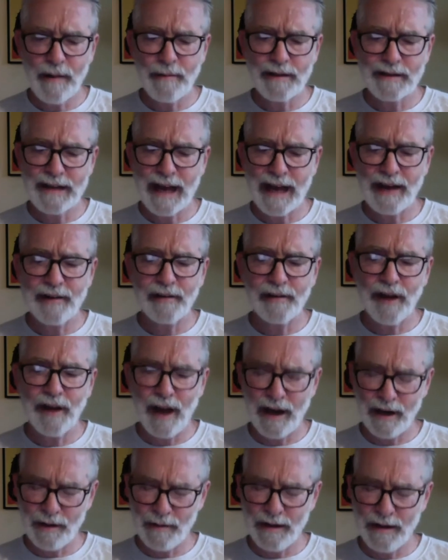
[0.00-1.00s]
It's had a
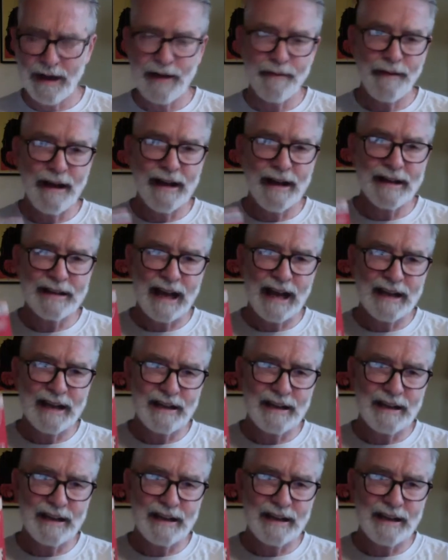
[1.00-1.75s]
lot of great events at the